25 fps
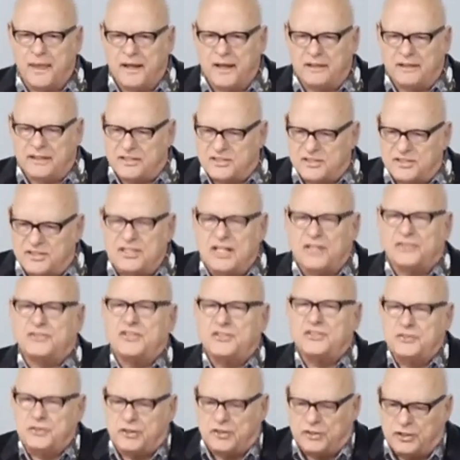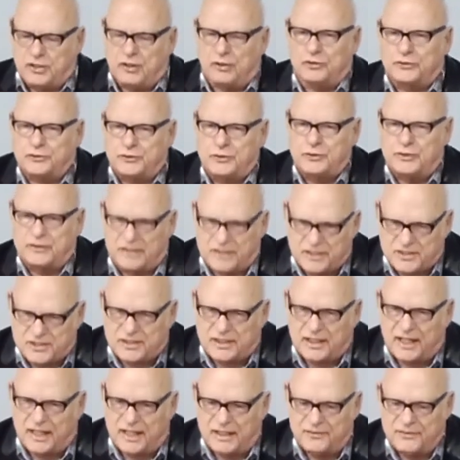There's nothing you can go through in this
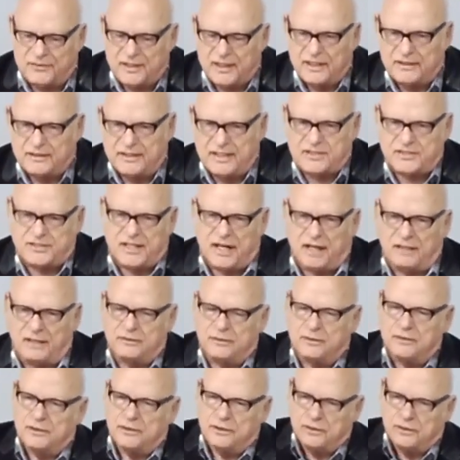life that's not